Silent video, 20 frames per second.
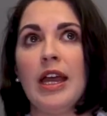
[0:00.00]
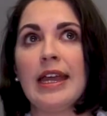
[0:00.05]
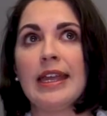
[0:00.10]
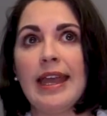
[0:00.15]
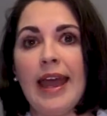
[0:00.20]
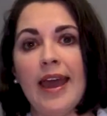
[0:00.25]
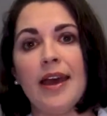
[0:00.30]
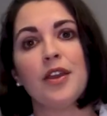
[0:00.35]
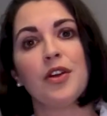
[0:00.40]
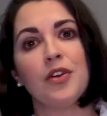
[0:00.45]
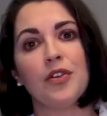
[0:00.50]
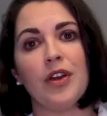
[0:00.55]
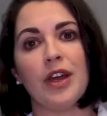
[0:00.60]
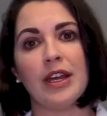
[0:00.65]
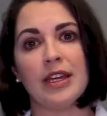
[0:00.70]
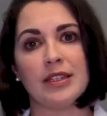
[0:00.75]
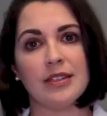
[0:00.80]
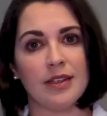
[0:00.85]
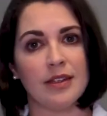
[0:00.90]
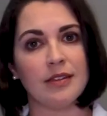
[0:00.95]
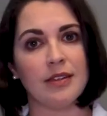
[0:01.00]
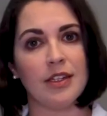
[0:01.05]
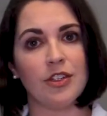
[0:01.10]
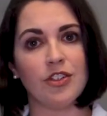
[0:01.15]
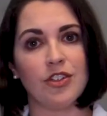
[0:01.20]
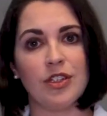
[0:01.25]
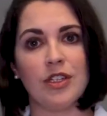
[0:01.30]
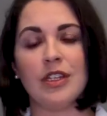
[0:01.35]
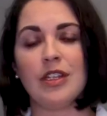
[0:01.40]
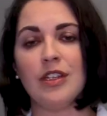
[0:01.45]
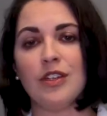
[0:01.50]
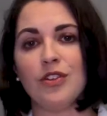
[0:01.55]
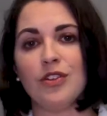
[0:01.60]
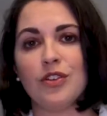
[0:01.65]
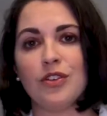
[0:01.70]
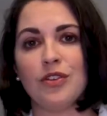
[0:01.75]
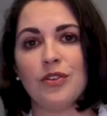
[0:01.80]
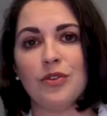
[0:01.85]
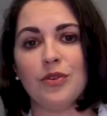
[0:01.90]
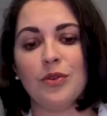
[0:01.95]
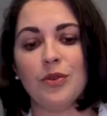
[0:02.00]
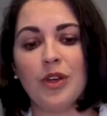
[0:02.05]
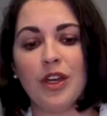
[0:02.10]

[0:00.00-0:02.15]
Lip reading: categorize a lesion into